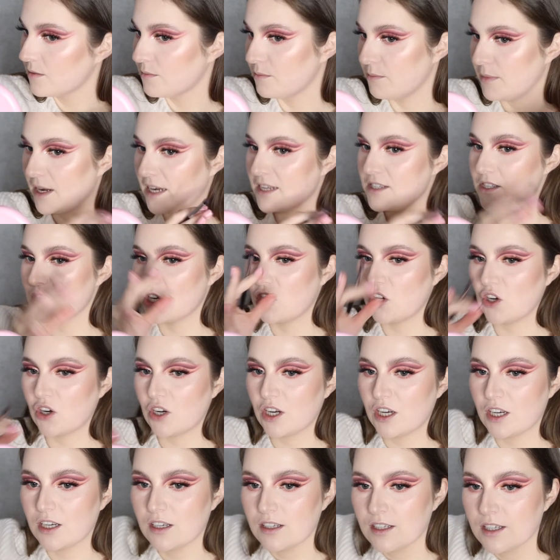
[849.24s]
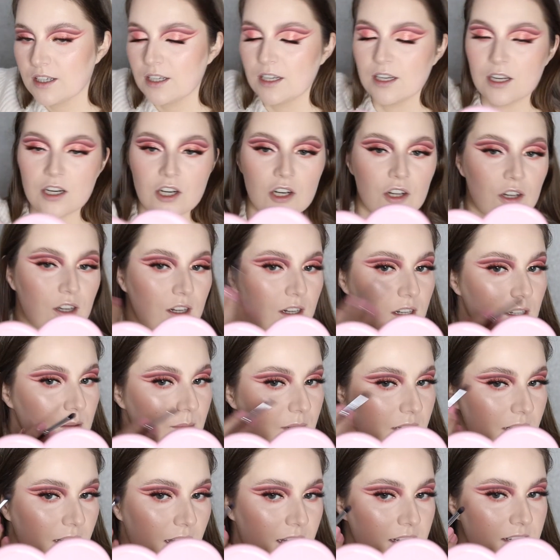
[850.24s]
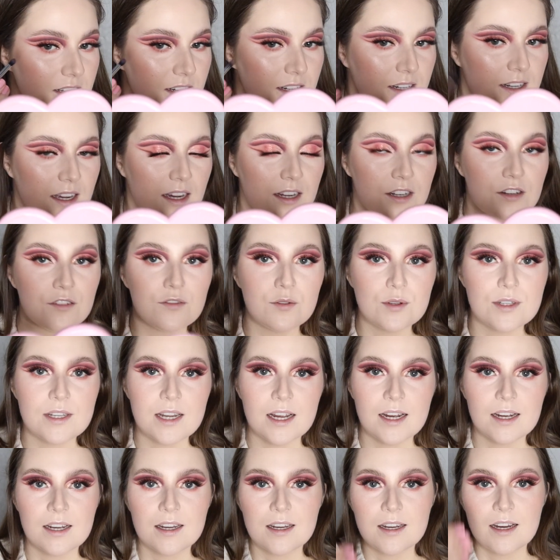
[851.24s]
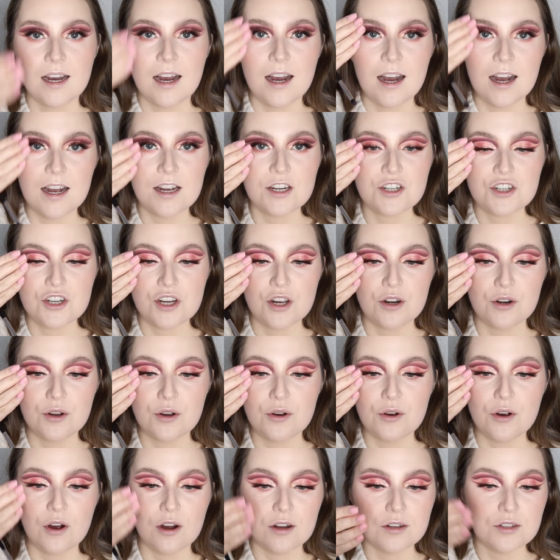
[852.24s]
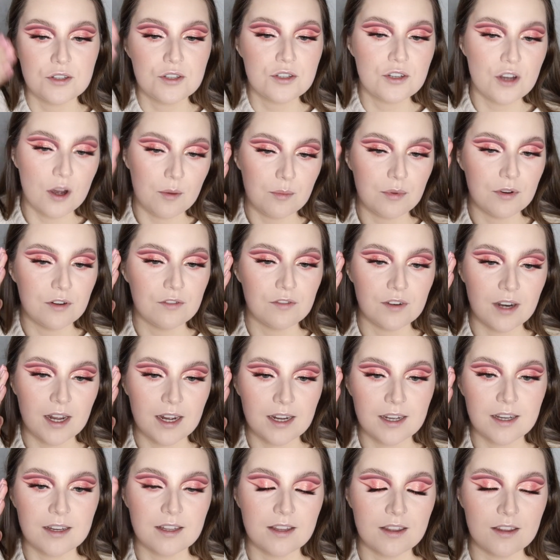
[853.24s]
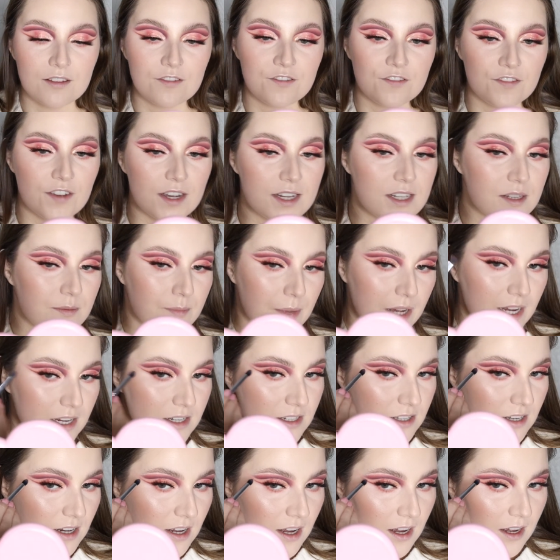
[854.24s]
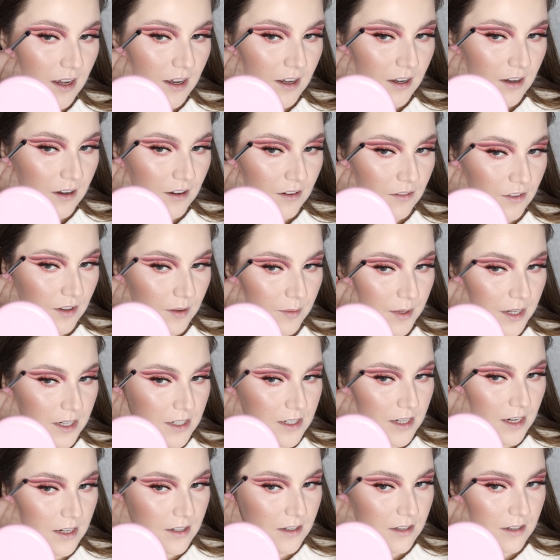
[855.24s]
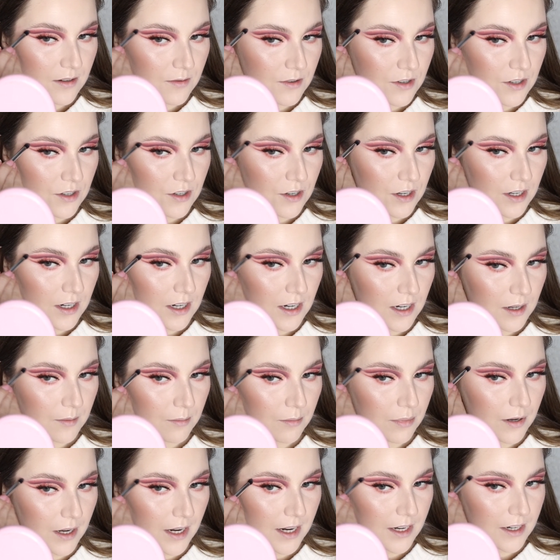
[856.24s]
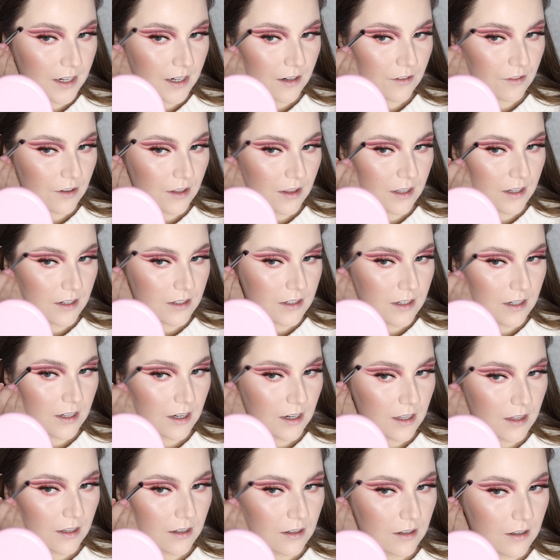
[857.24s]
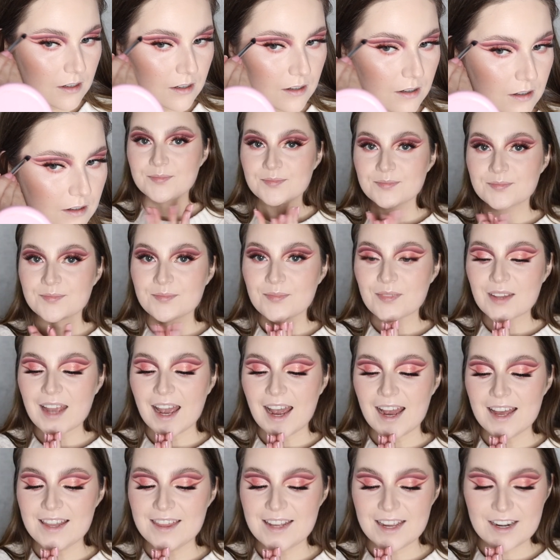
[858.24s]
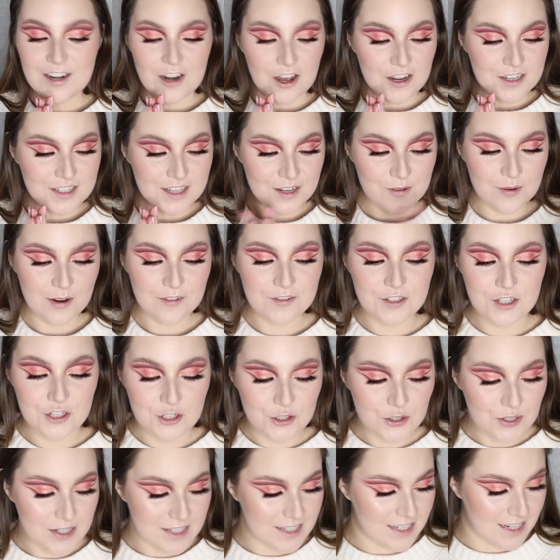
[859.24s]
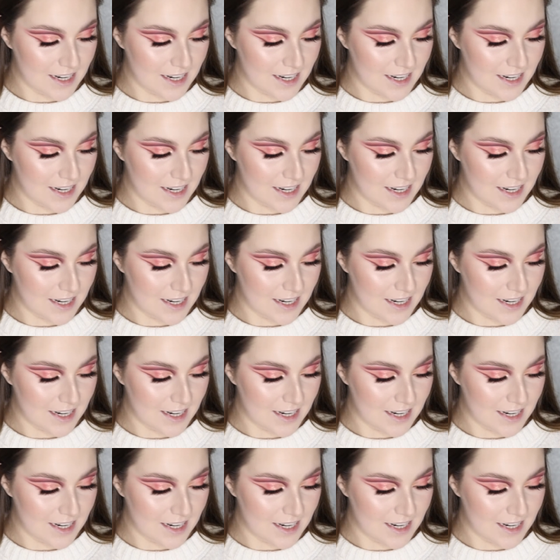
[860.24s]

makes the look a little bit nicer. It kind of was like eyeshadow on top of like the face base, if that makes sense. I'm just trying to like blend everything together. And then last thing we have to do is